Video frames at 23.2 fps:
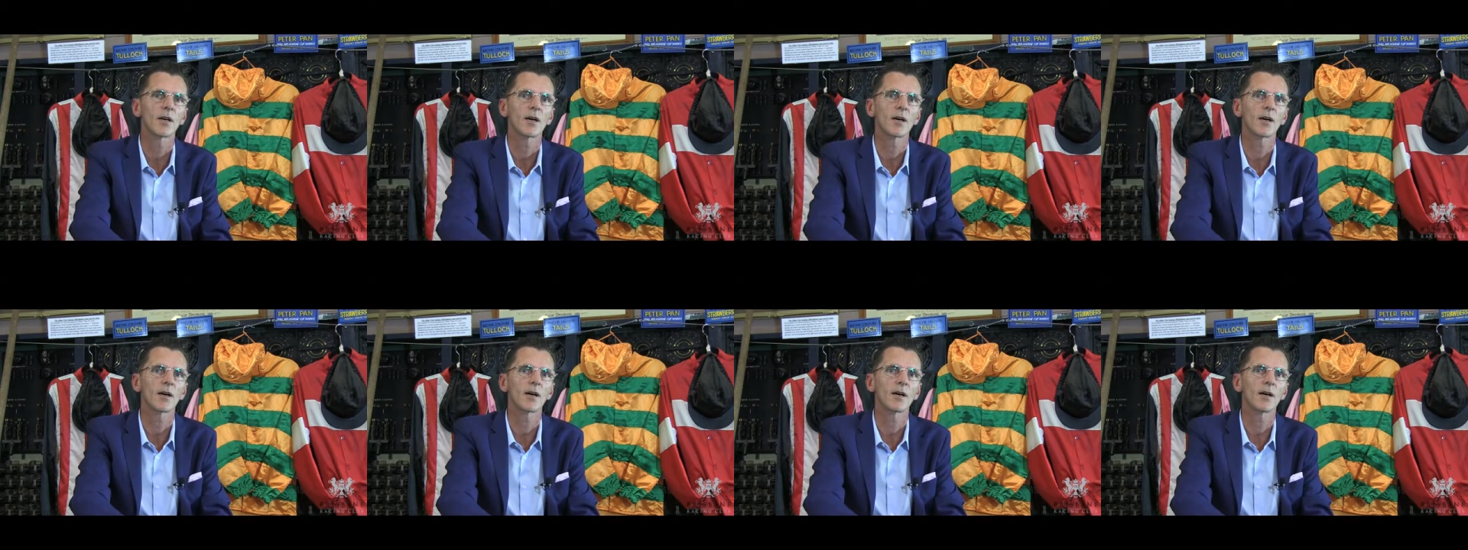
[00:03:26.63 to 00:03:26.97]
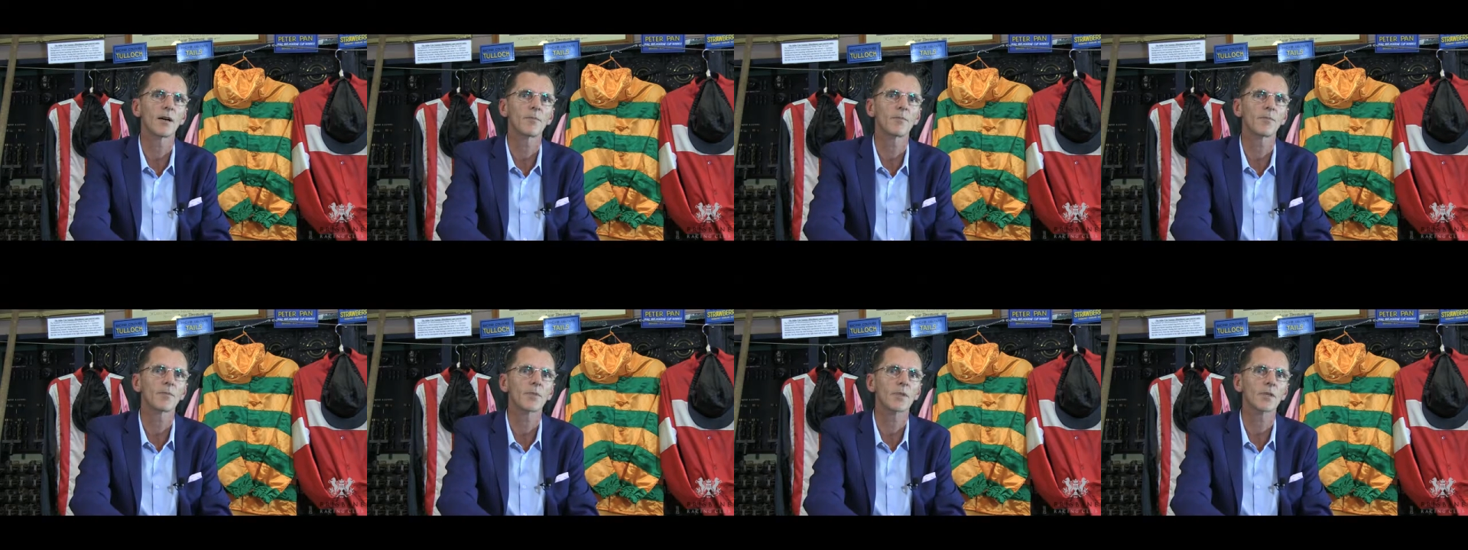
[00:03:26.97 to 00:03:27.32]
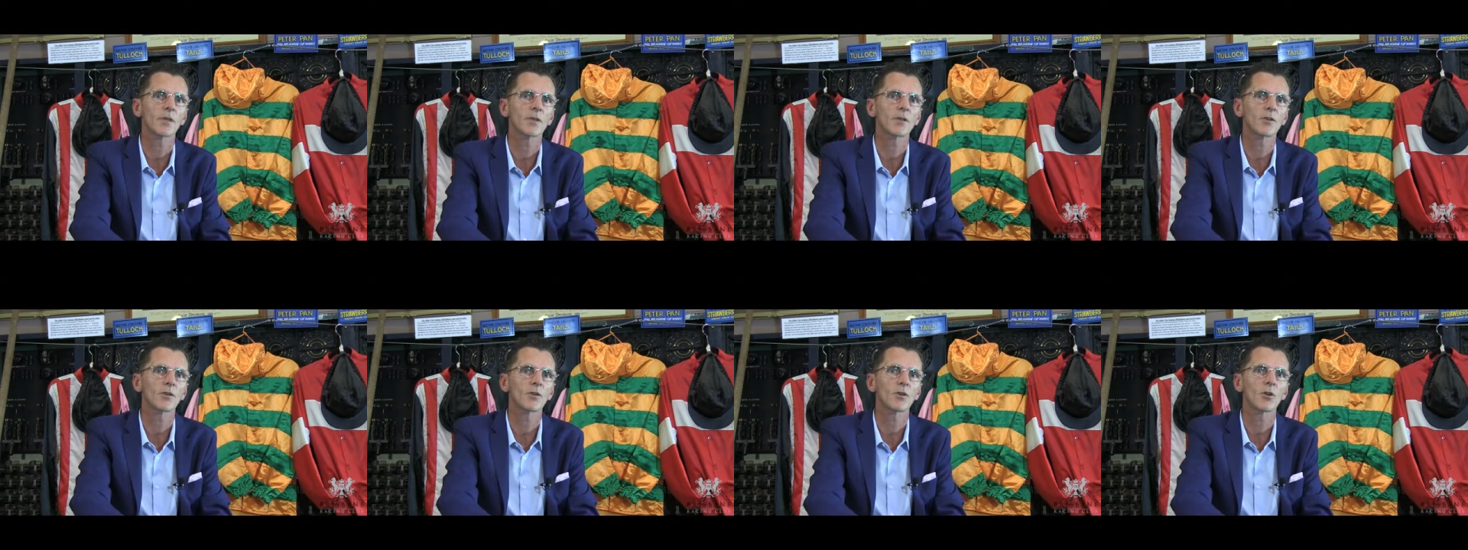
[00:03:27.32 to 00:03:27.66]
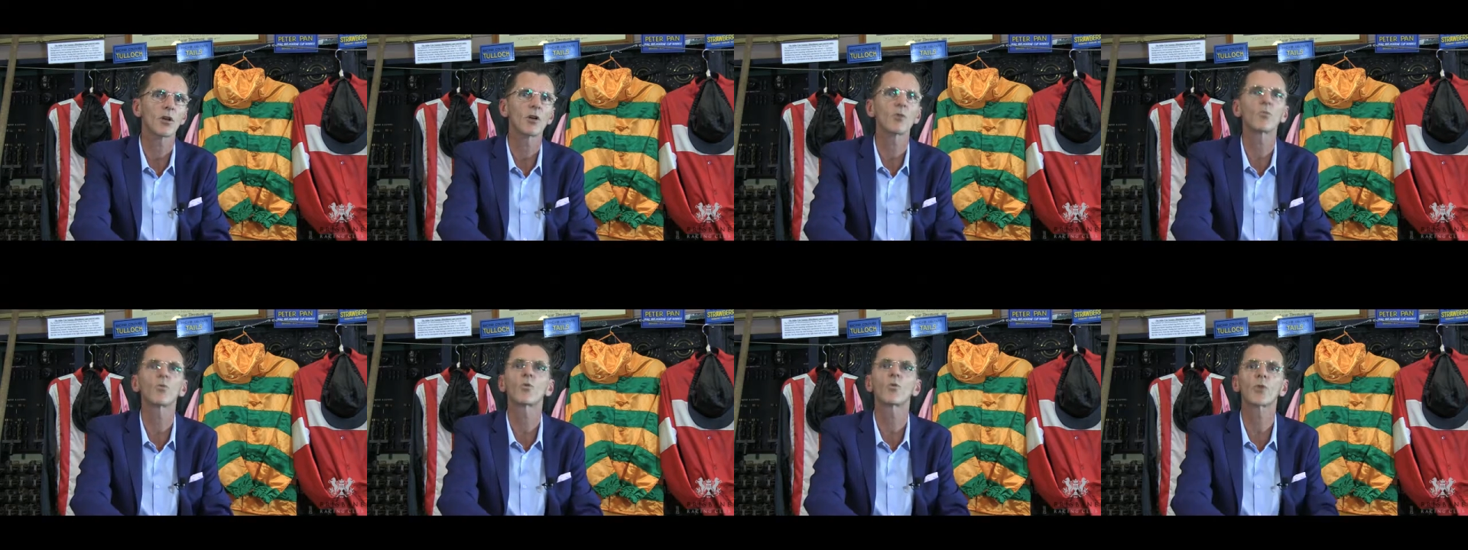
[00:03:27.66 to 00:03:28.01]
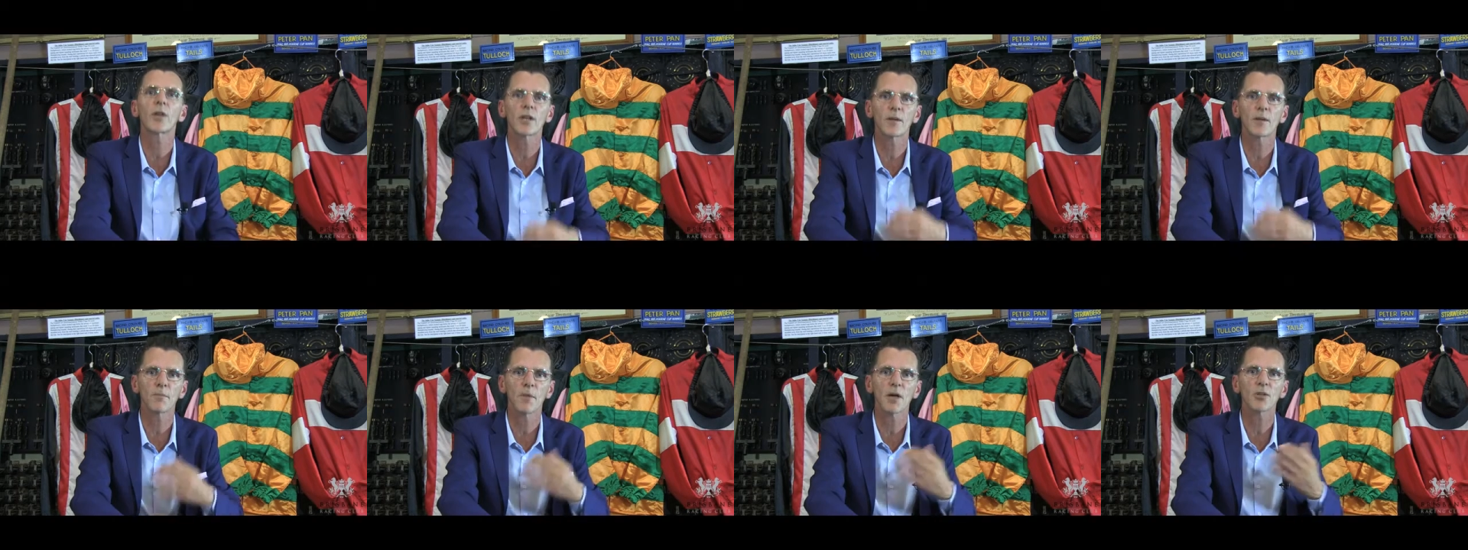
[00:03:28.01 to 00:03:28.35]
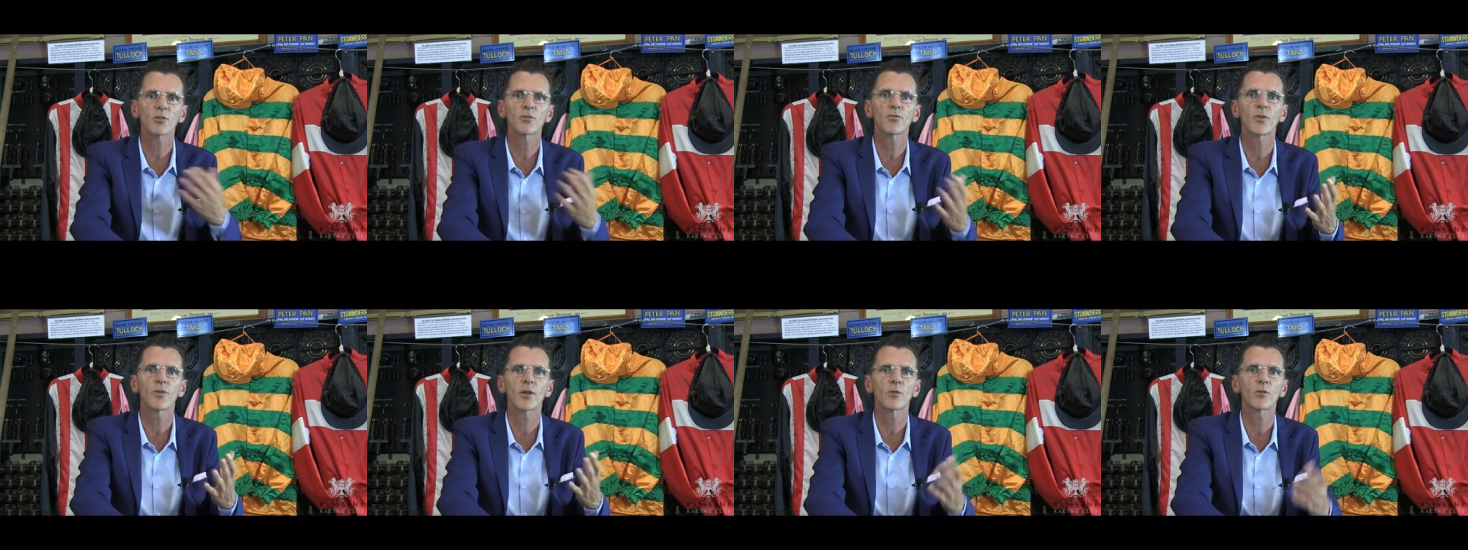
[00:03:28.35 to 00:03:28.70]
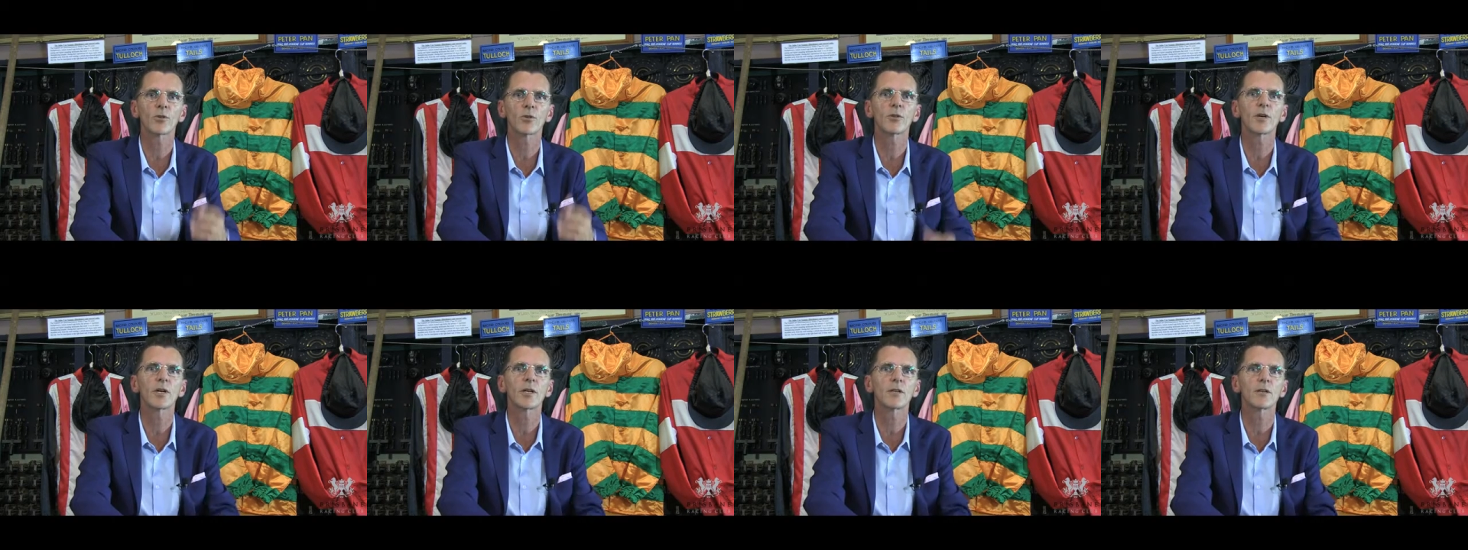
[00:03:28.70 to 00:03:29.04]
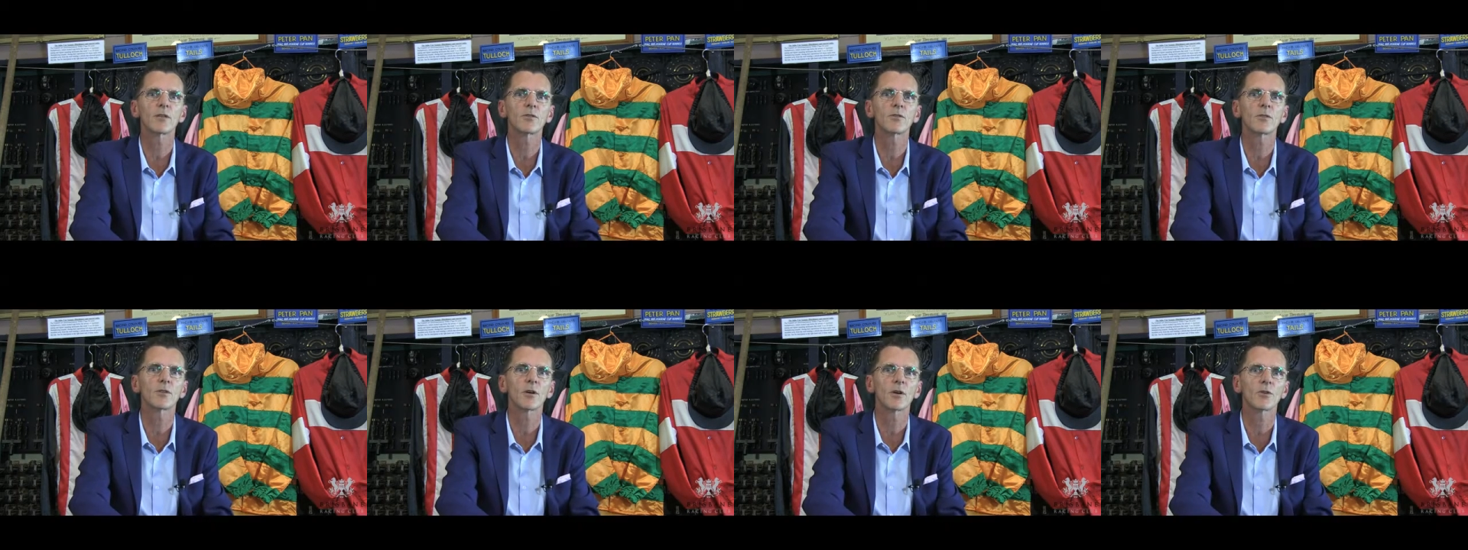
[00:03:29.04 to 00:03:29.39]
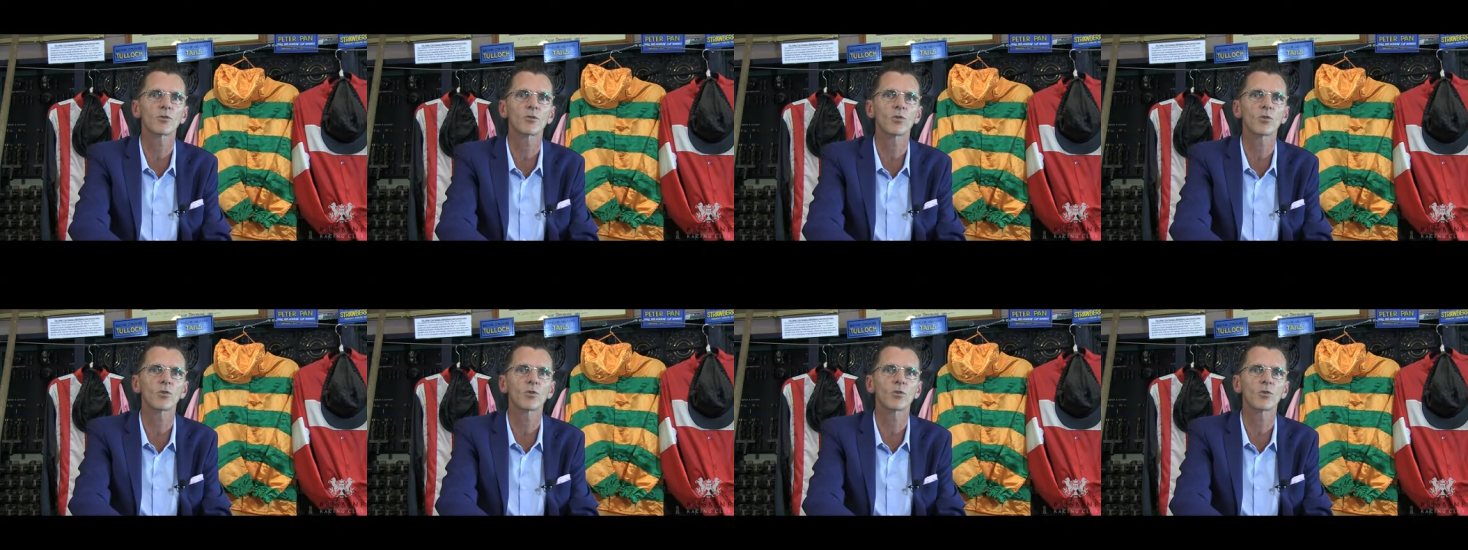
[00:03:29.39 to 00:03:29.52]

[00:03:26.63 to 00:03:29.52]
we'll get a much fairer lead into those